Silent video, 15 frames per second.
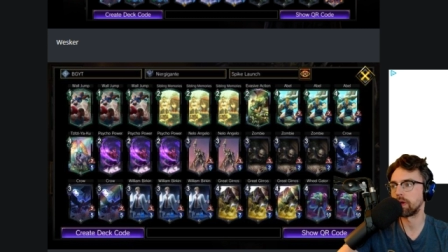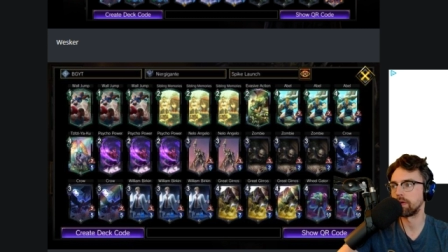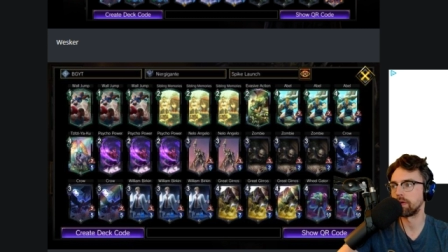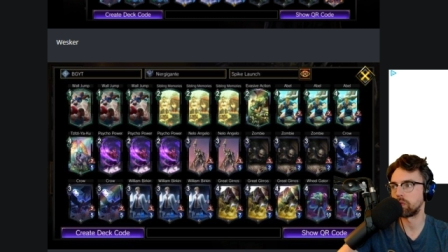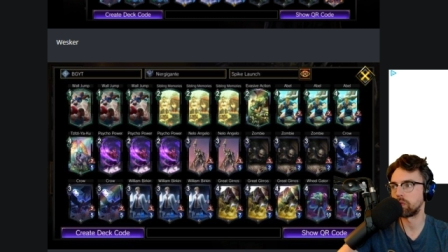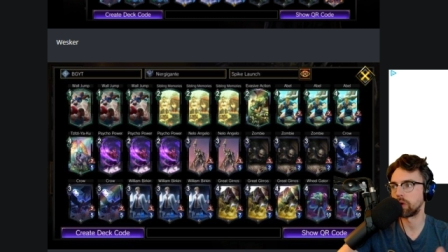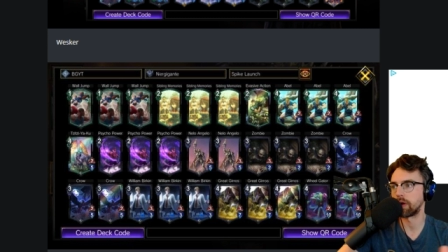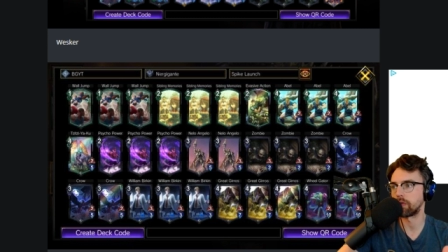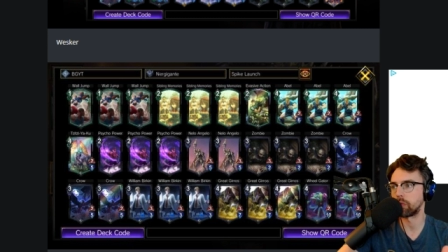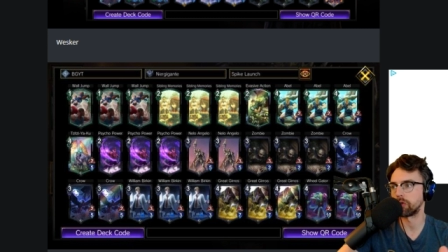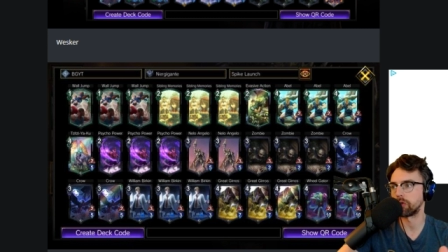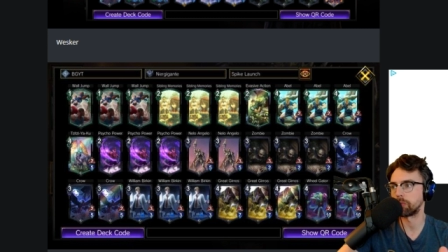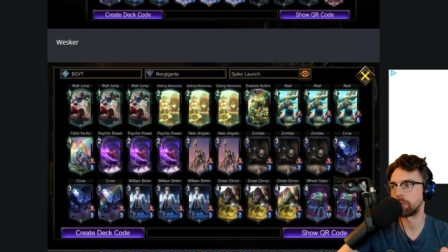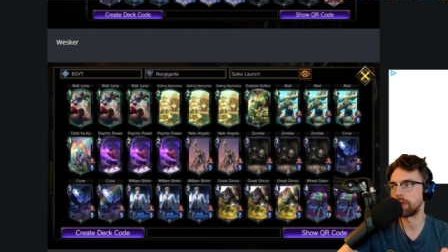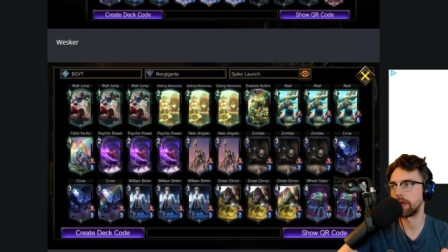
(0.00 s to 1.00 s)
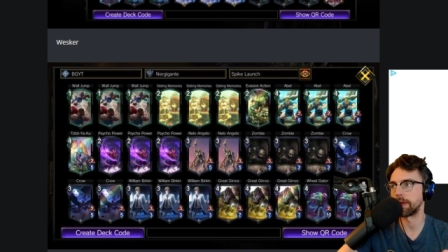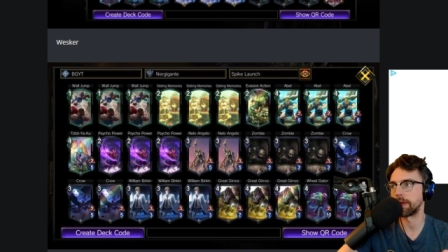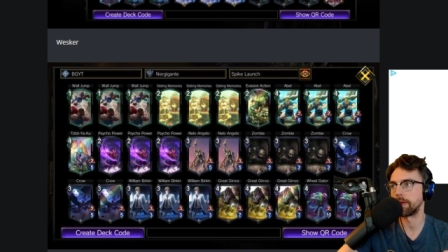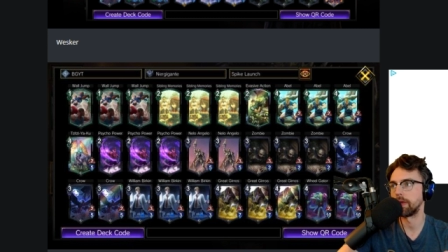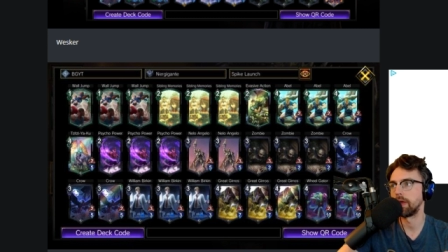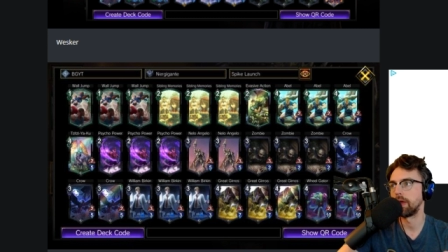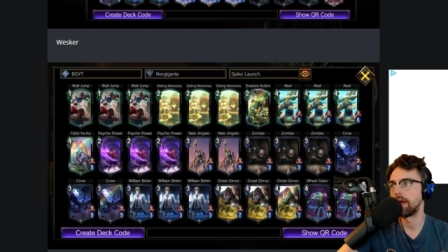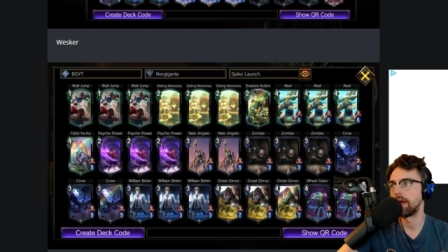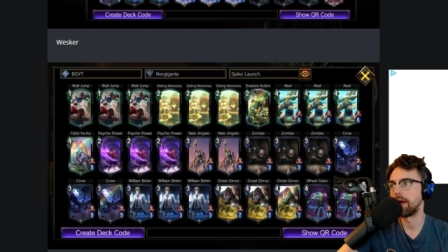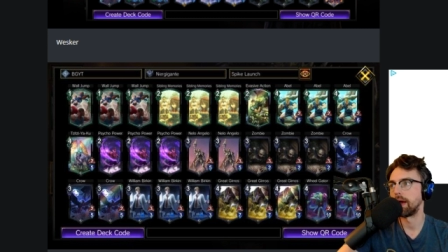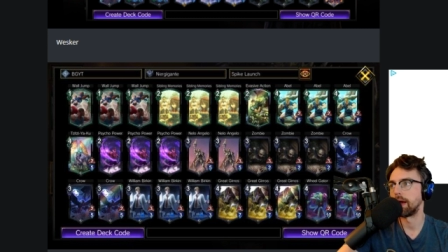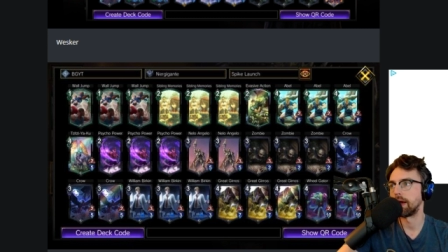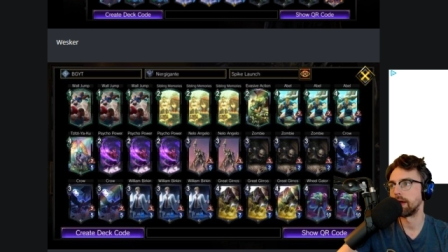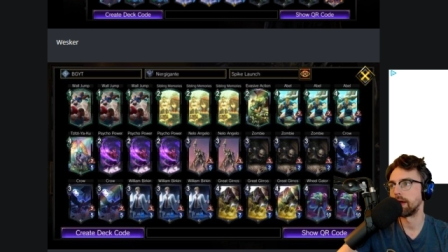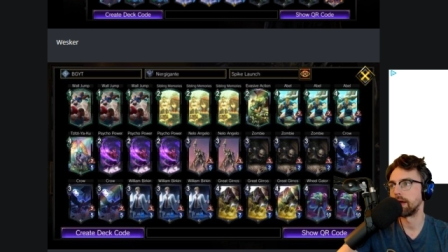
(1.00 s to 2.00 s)
what everyone's playing.
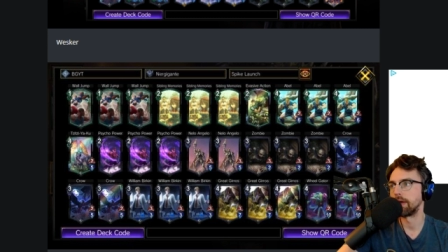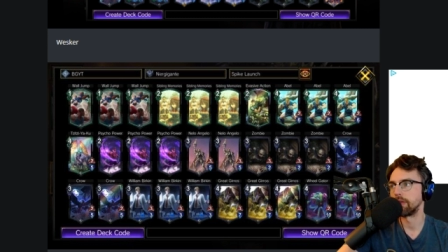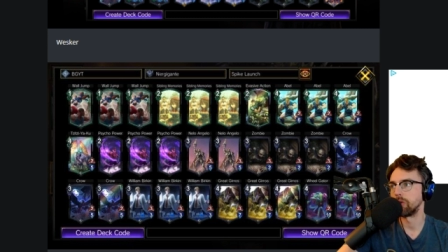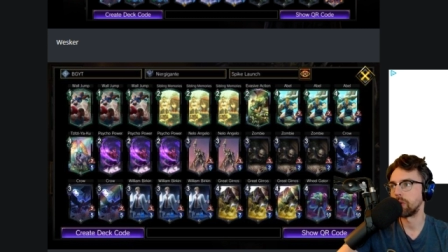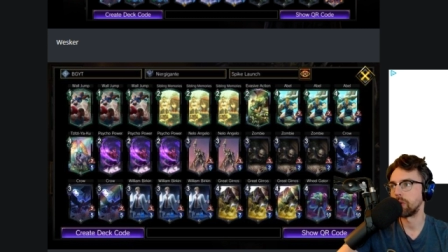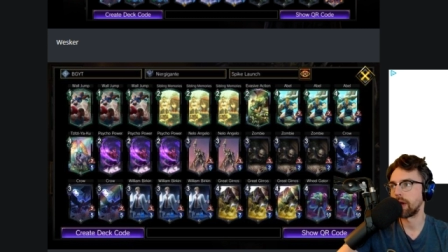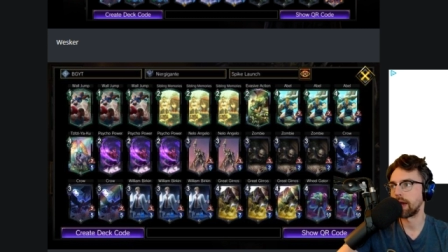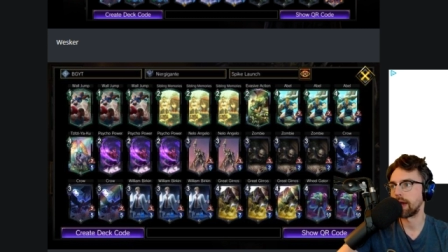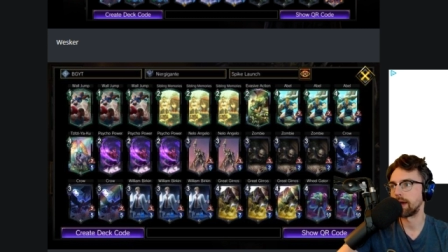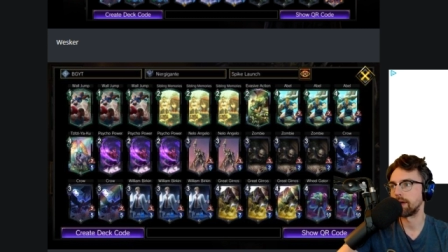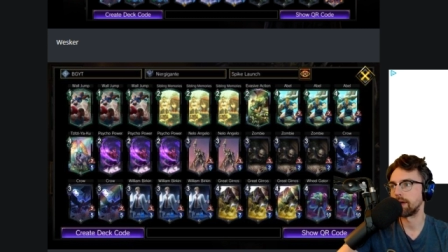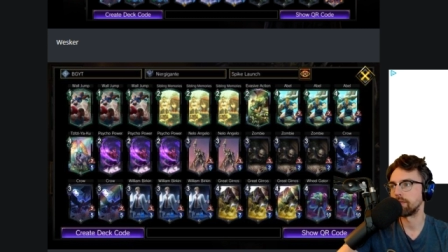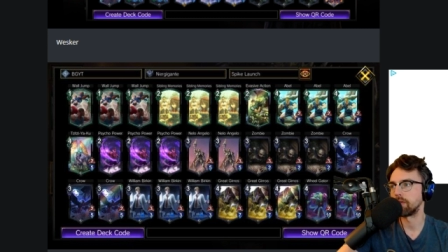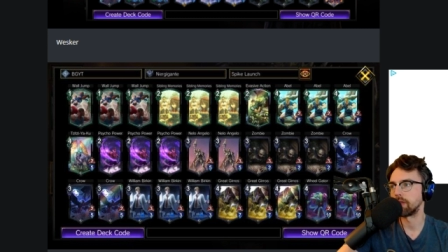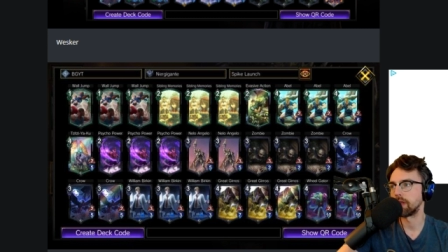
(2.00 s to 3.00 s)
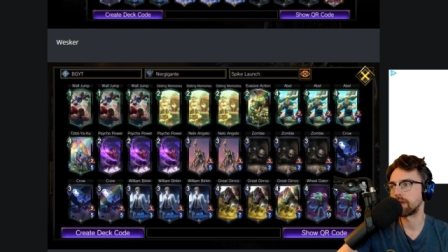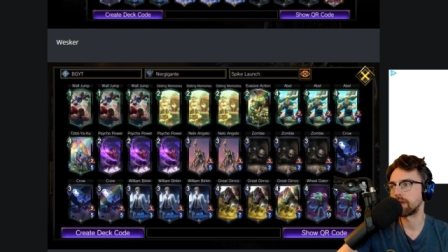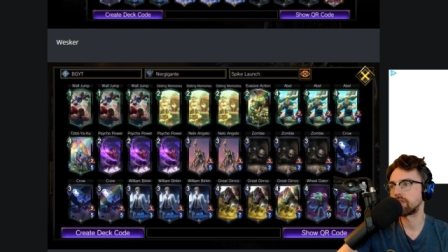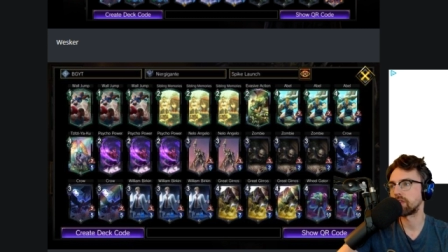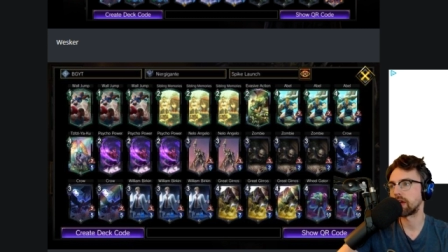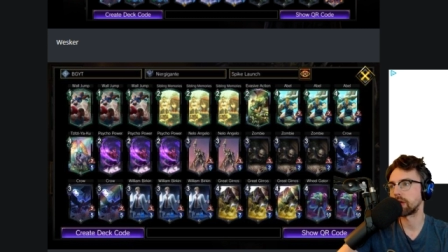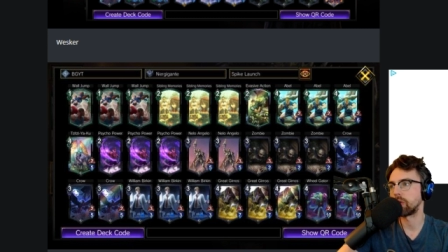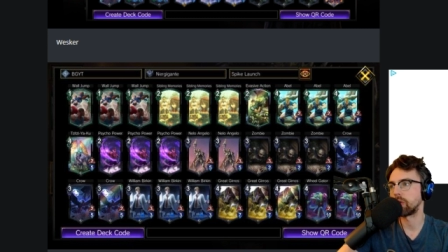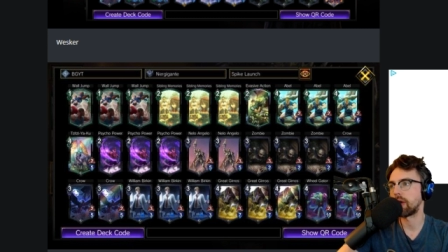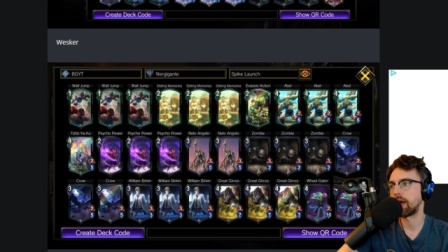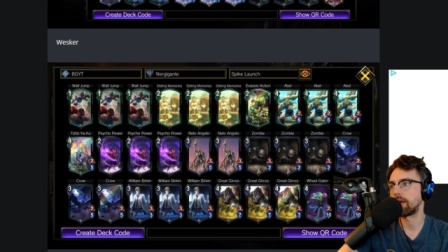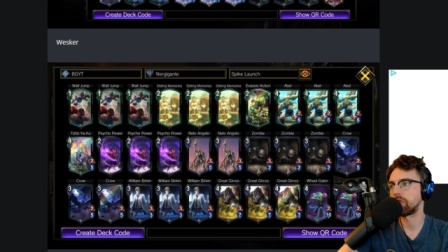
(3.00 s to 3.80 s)
You have a lot of you have